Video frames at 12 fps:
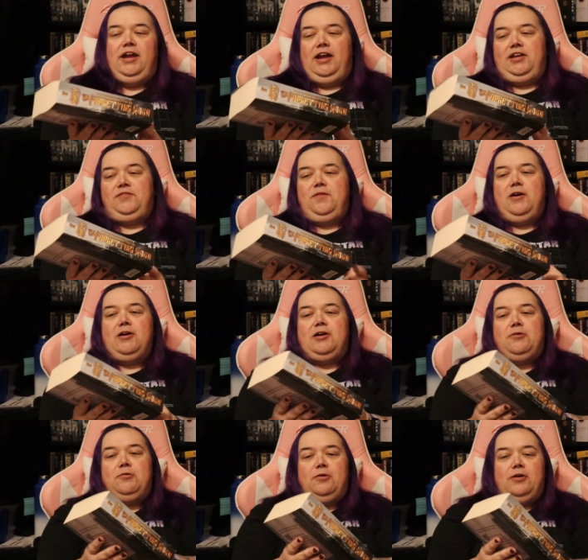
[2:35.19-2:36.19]
It's very
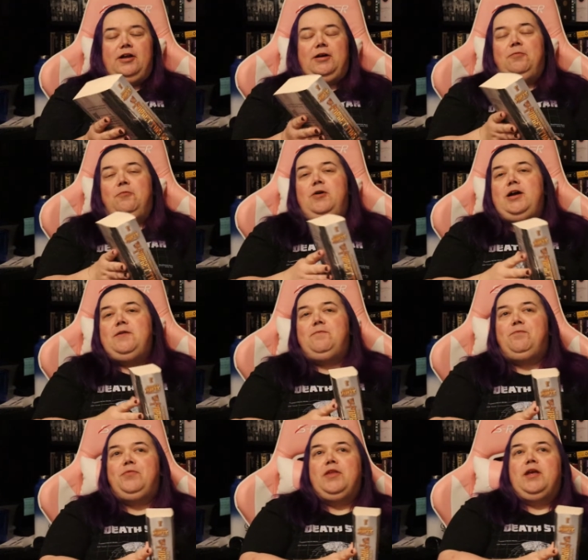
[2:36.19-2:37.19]
cool.
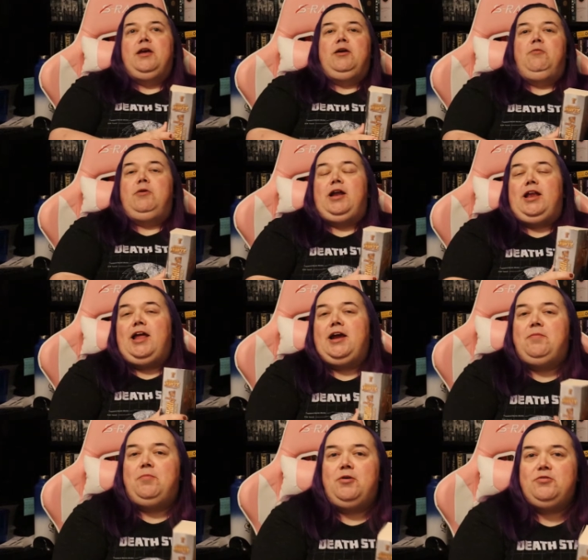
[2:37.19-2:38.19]
What I
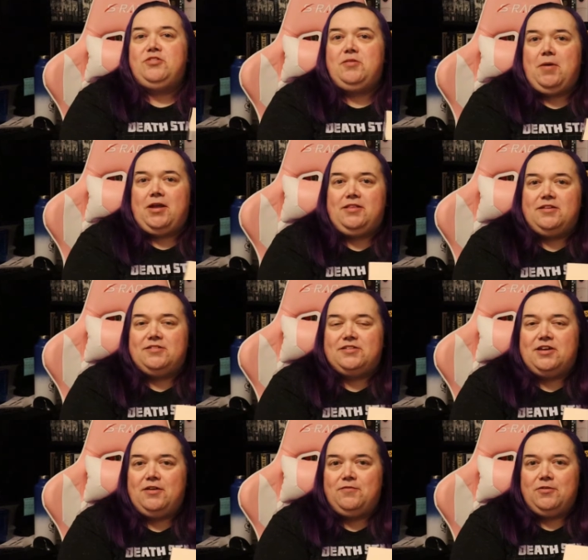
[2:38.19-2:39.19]
like most about this
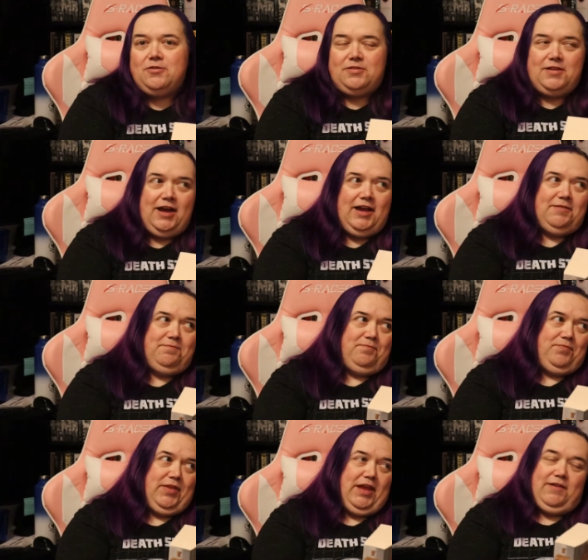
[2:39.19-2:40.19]
cover, that
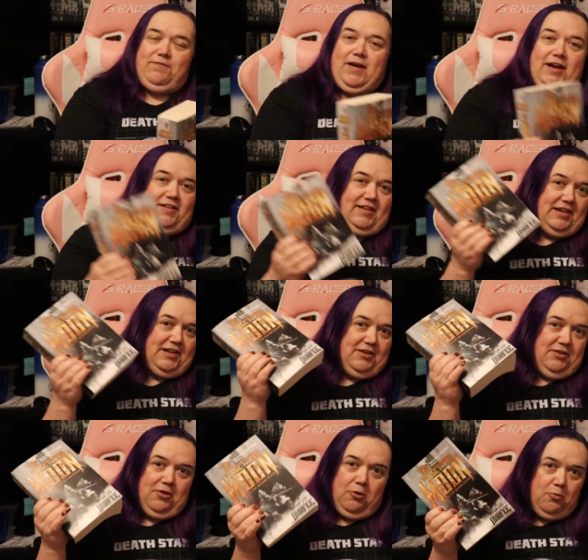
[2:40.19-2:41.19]
if I didn't
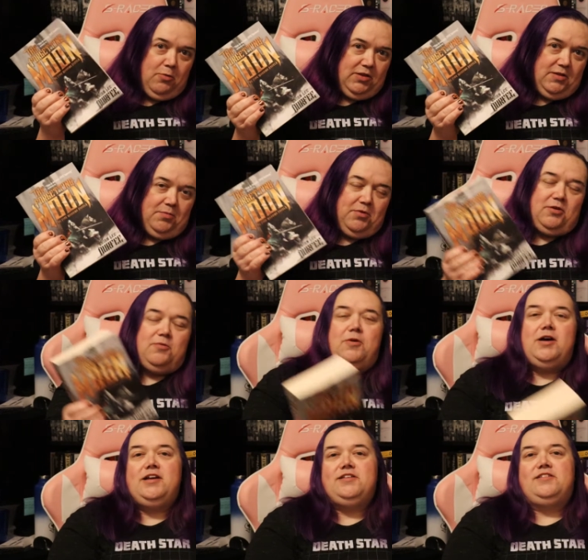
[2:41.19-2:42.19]
know what the book
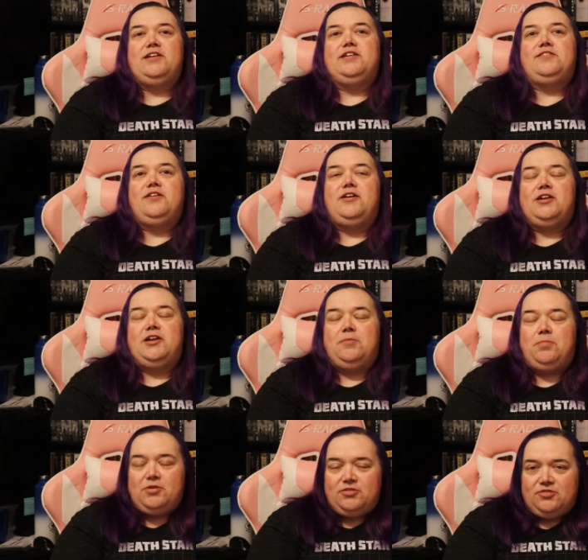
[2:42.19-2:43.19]
was and I saw it in a
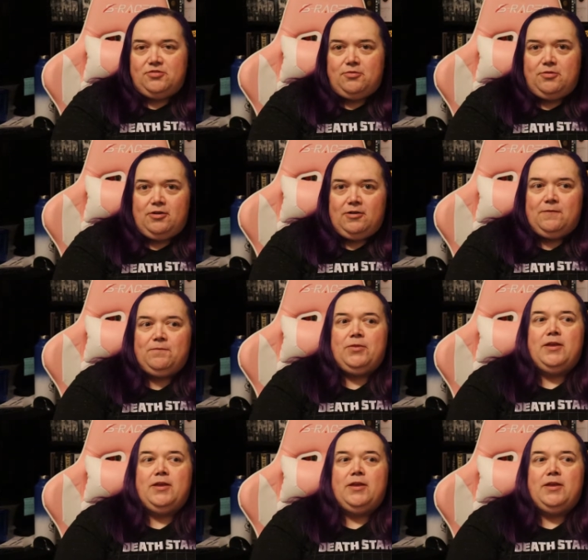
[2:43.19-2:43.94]
bookstore,